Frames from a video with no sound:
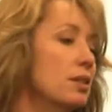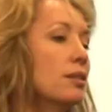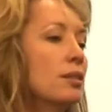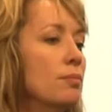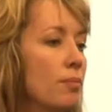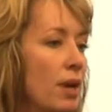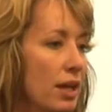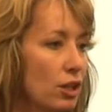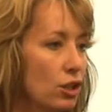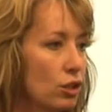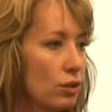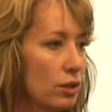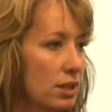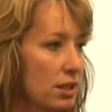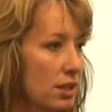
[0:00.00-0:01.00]
is, make
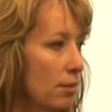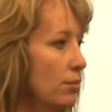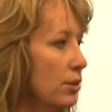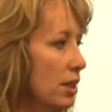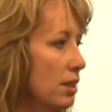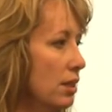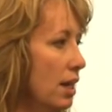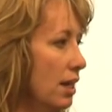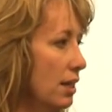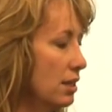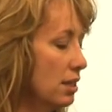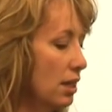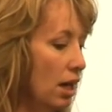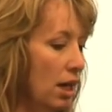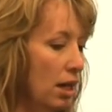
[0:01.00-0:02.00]
sure it's something that
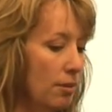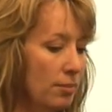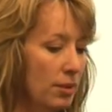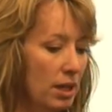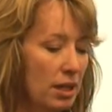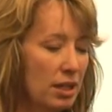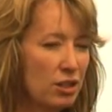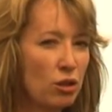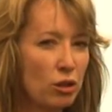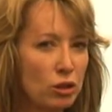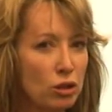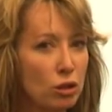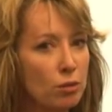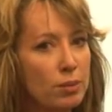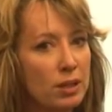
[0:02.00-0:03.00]
is
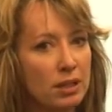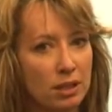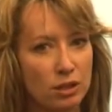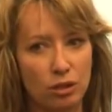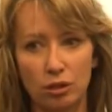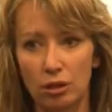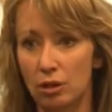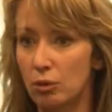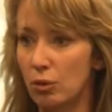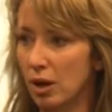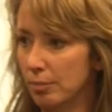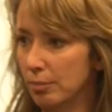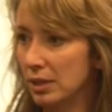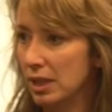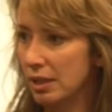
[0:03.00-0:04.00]
not too big that you don't
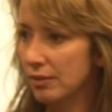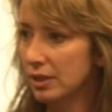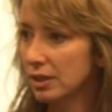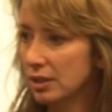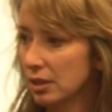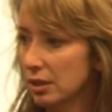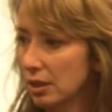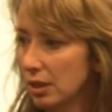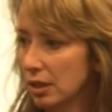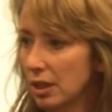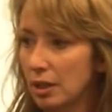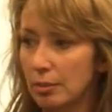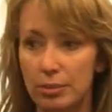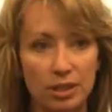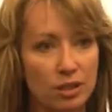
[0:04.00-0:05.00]
quite believe it,
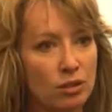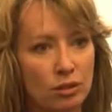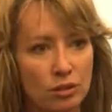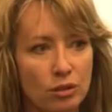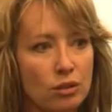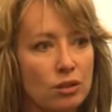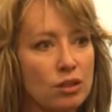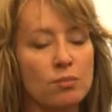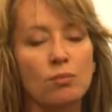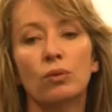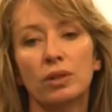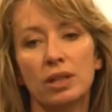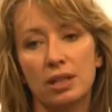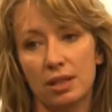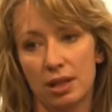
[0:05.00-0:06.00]
but is not too
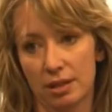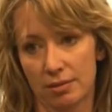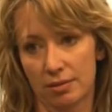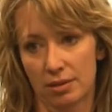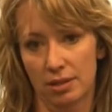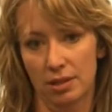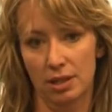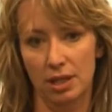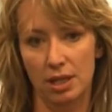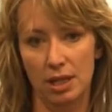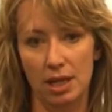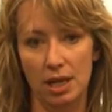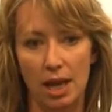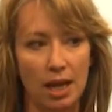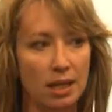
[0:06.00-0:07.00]
small either.
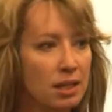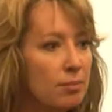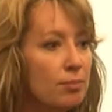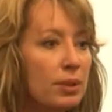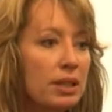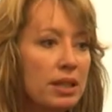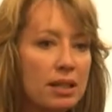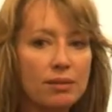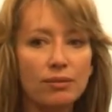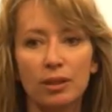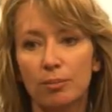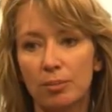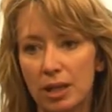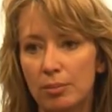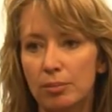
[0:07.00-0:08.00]
And then believe
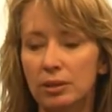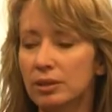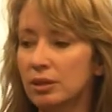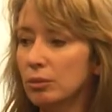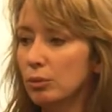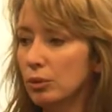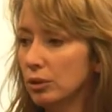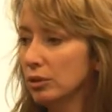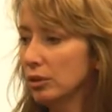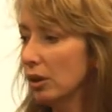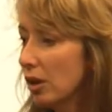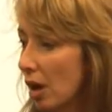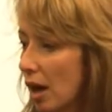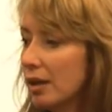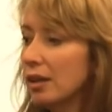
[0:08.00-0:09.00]
that people in the world
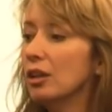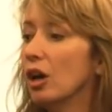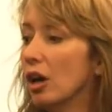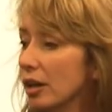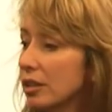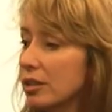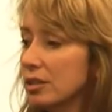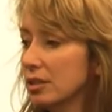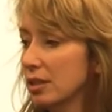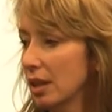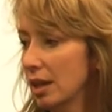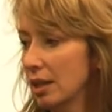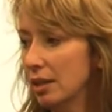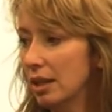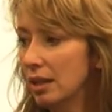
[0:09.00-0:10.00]
are kind of lost
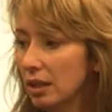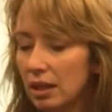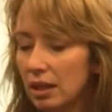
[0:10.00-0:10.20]
and they